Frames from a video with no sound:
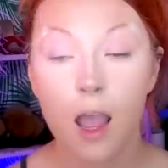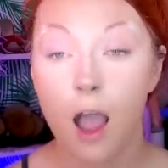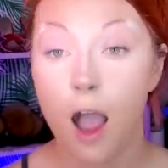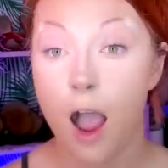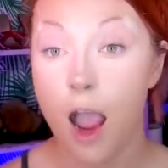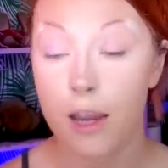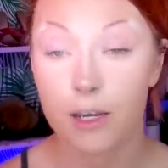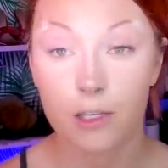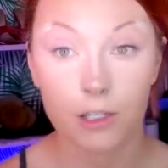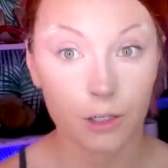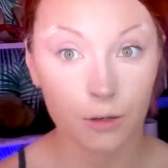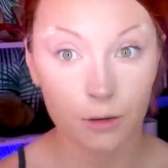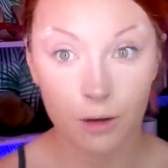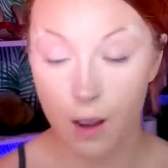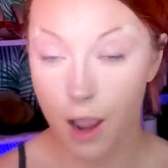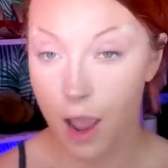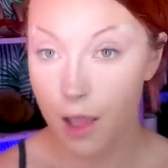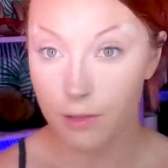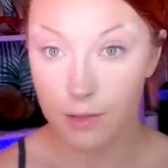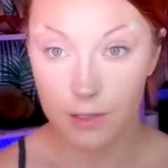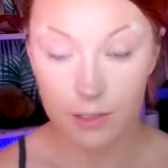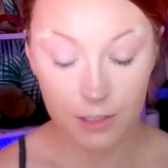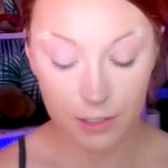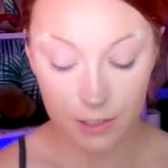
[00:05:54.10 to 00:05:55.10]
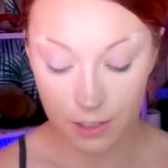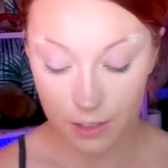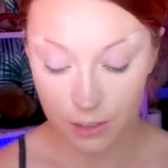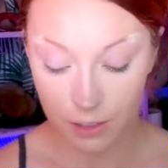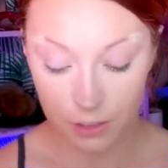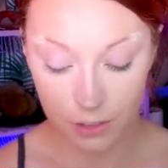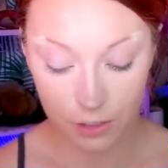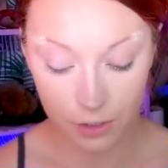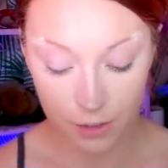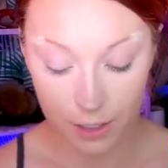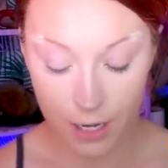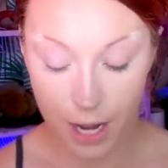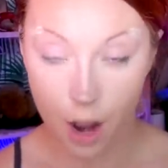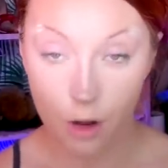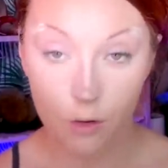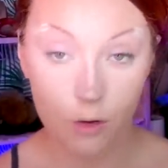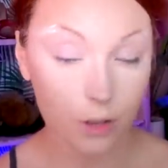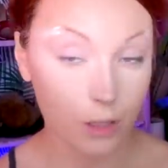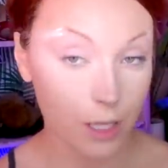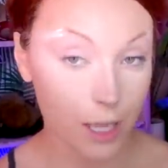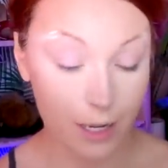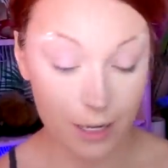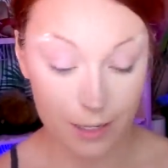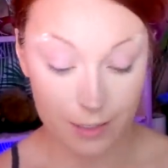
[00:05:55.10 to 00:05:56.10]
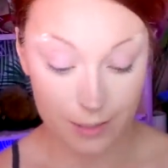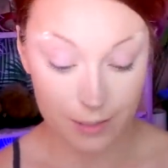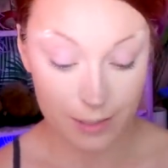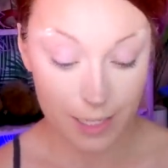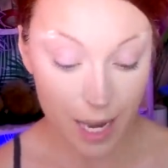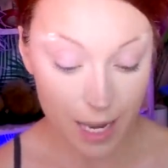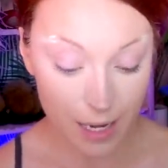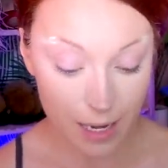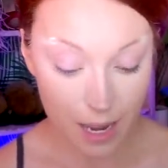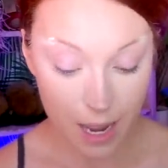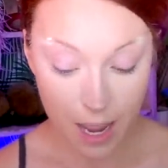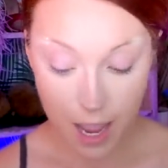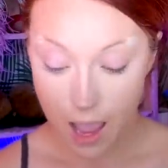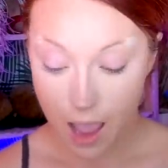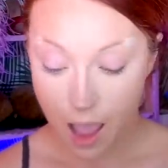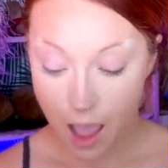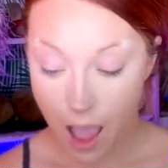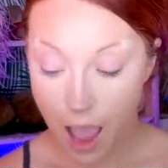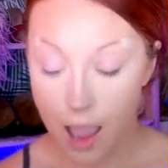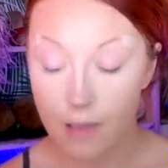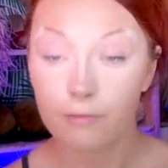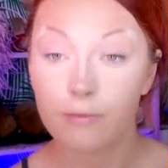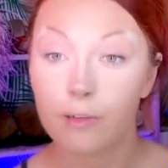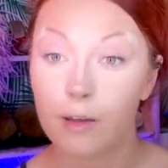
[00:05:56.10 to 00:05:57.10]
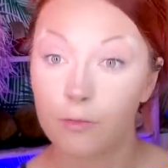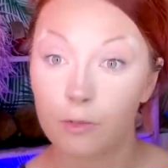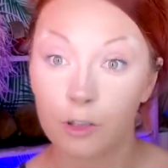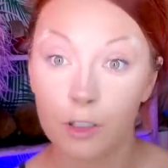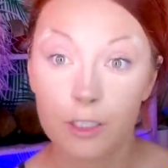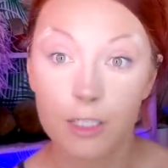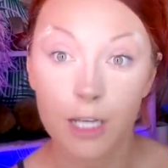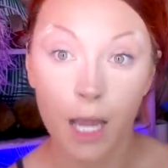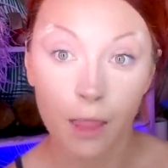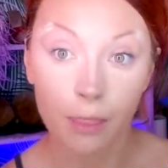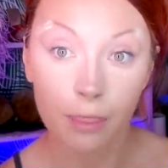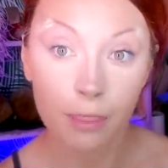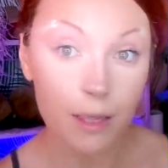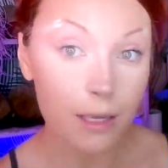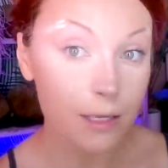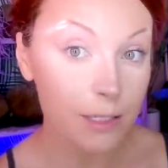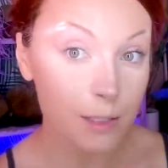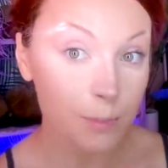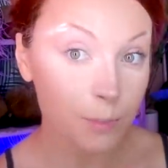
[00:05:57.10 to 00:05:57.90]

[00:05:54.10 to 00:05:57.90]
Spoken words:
I don't know how this is going to turn out. Like I said, I've never done this